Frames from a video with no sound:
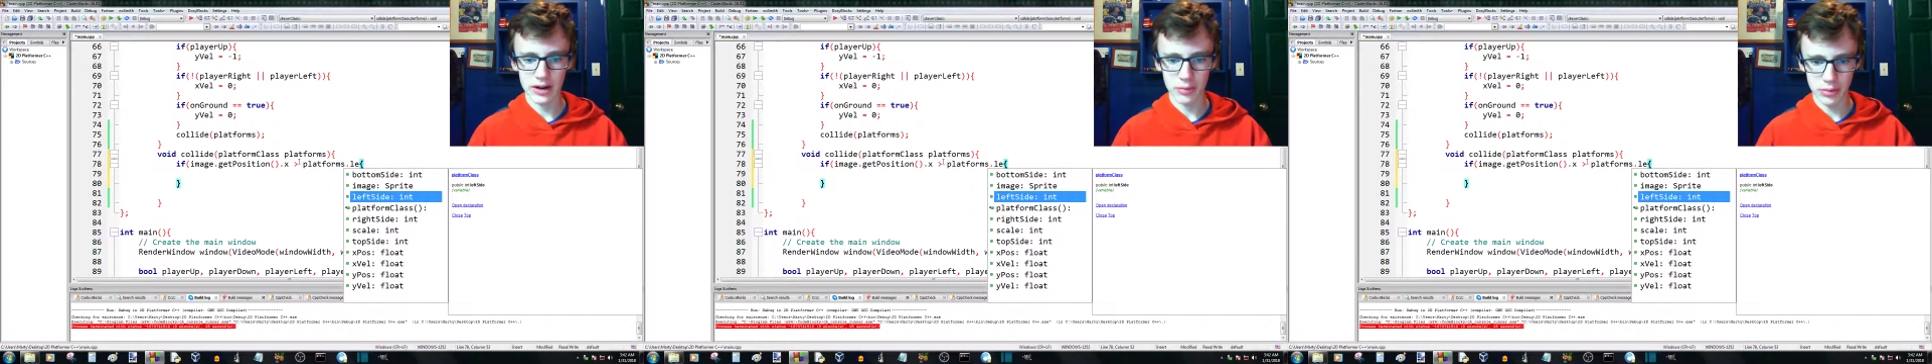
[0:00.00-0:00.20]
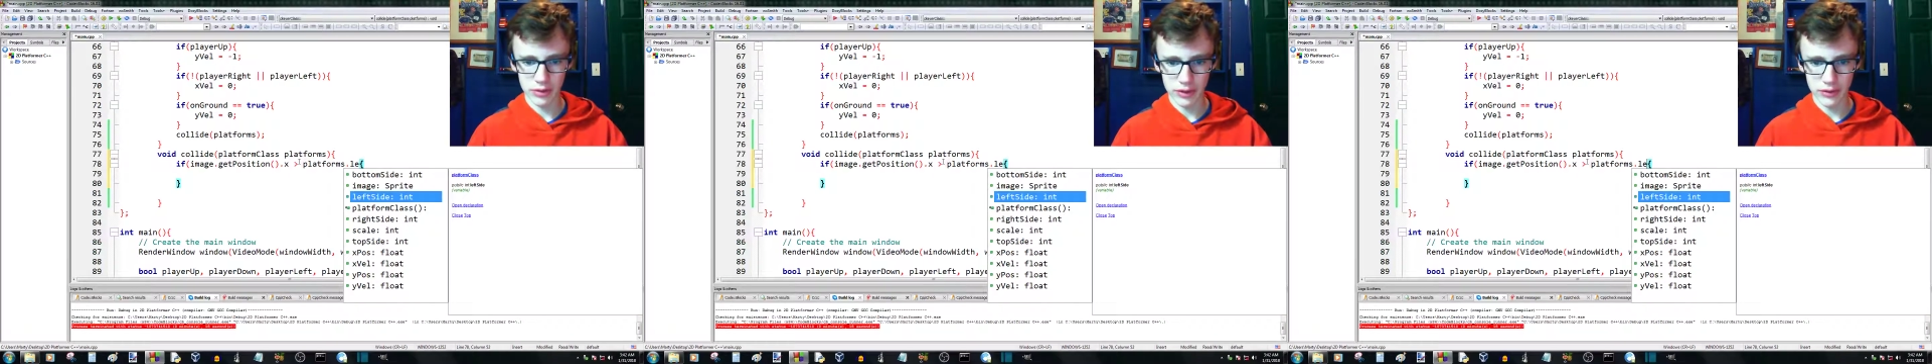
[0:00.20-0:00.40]
I
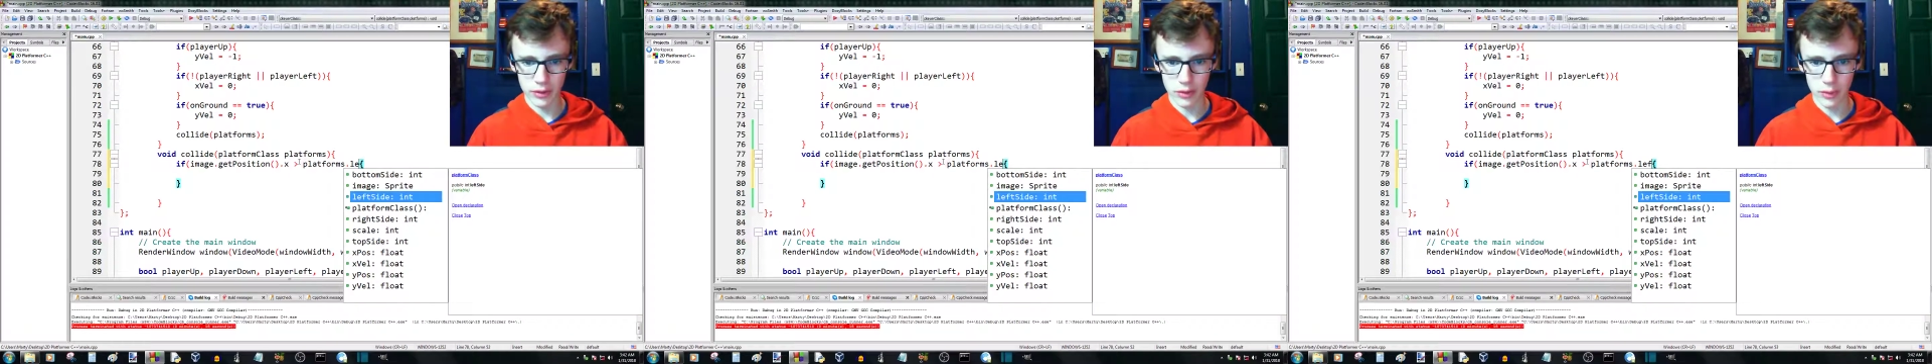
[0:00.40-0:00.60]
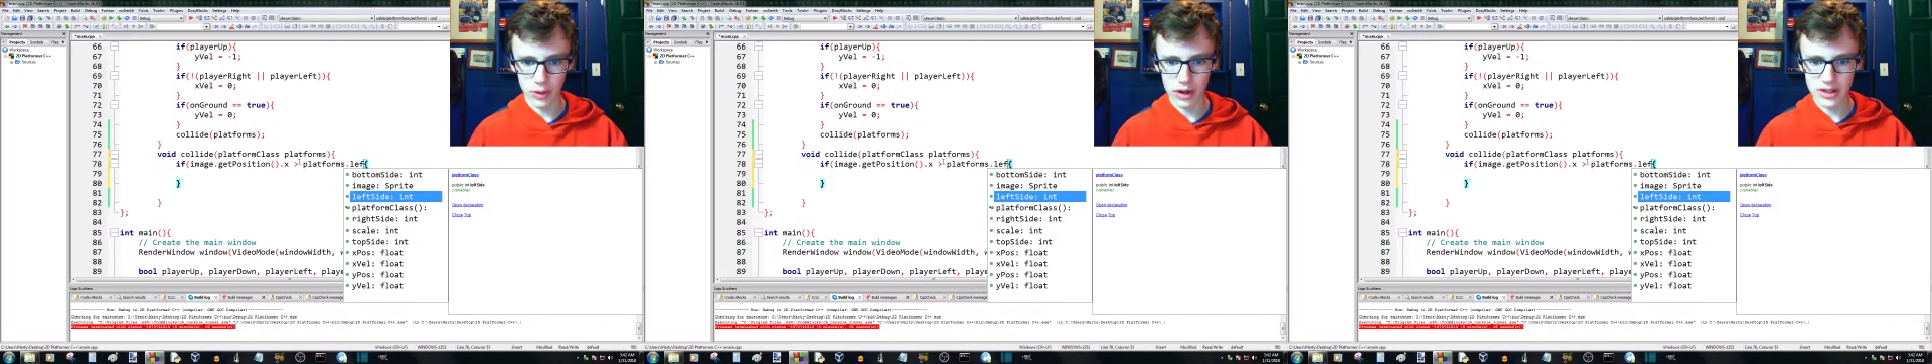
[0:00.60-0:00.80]
believe it
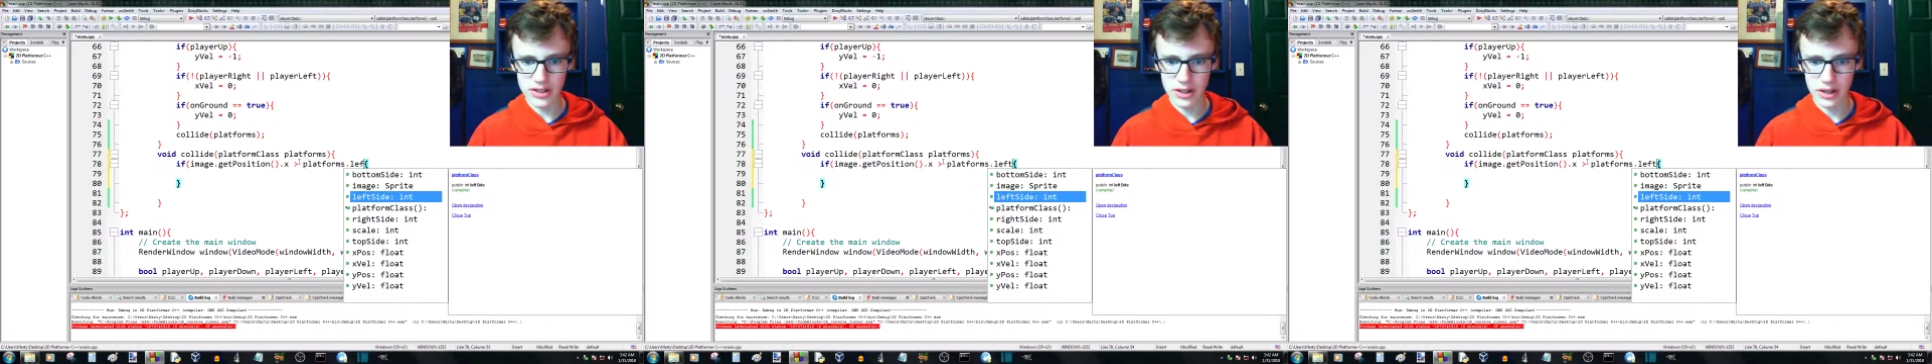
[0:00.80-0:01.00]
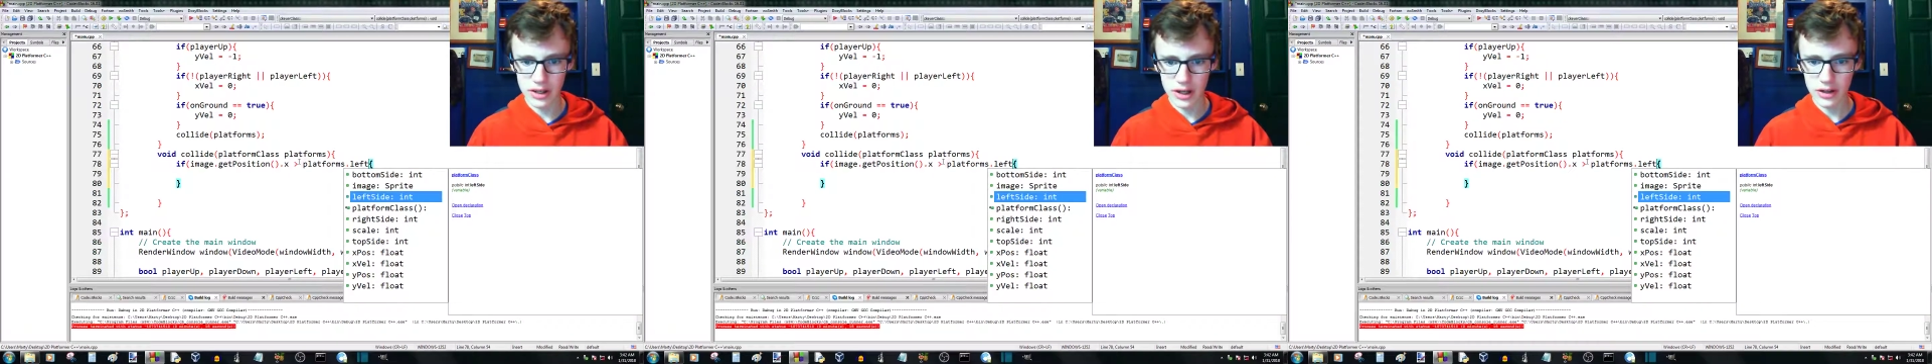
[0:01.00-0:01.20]
was,
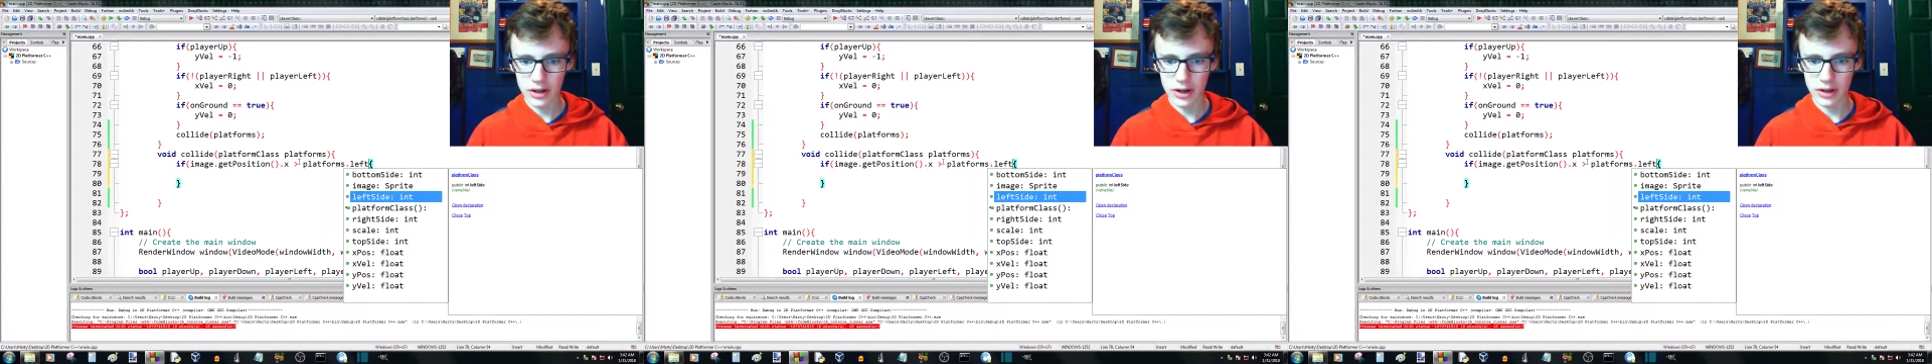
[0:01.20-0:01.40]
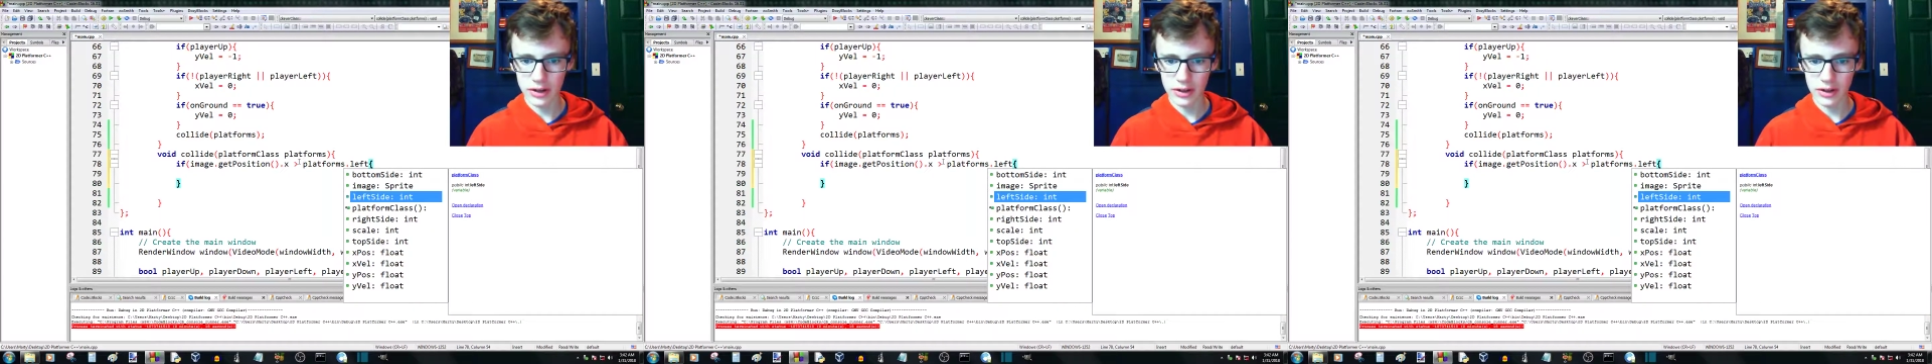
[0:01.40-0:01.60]

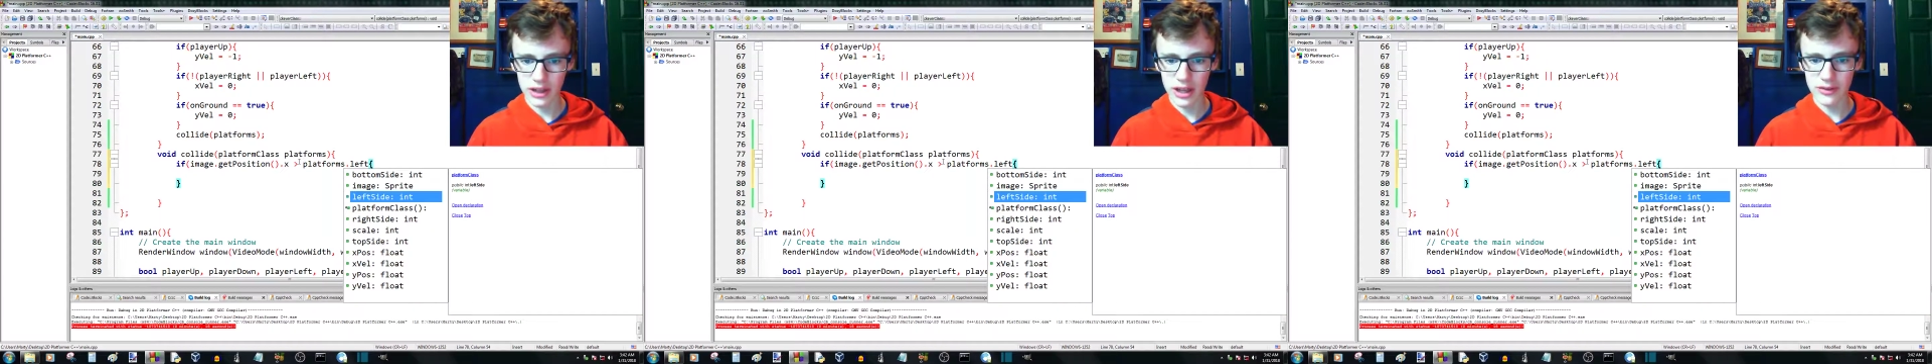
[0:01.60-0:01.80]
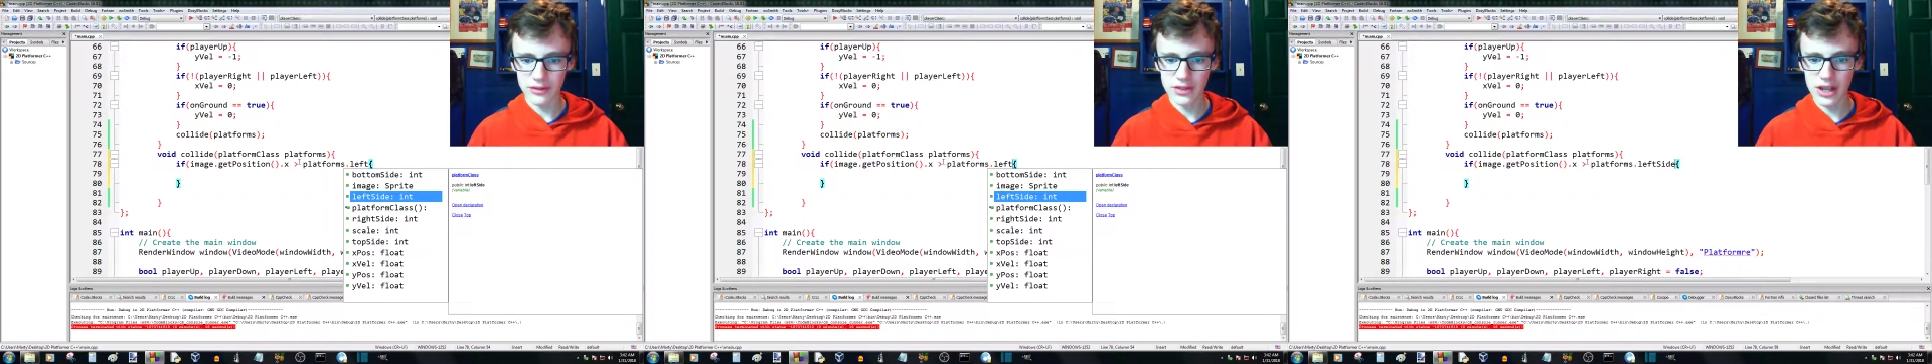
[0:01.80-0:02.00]
dot
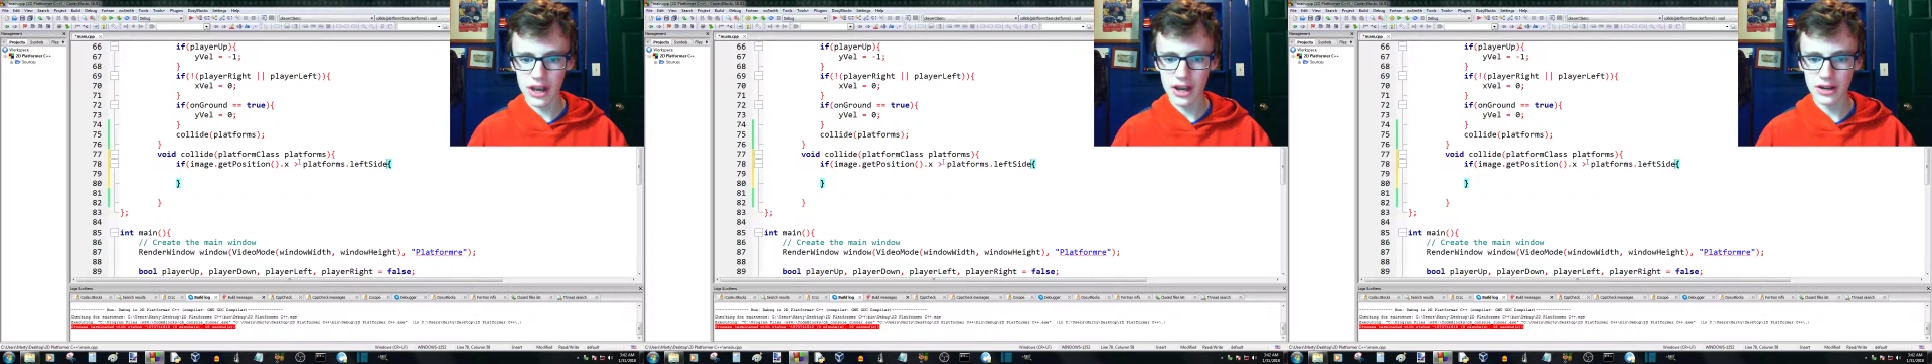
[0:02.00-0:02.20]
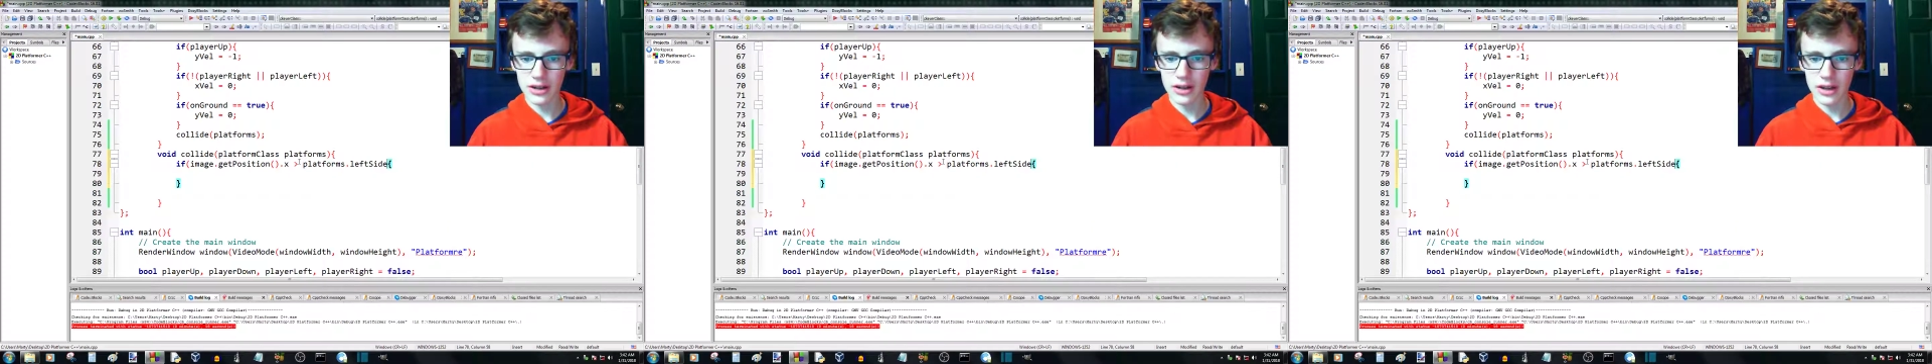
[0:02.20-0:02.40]
left
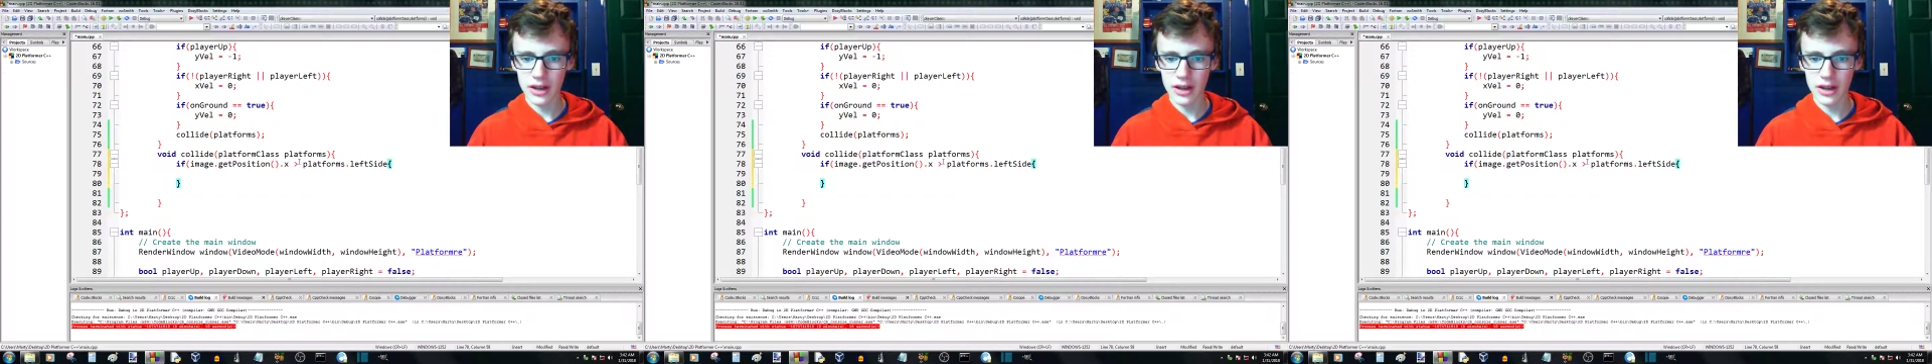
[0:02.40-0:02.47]
side,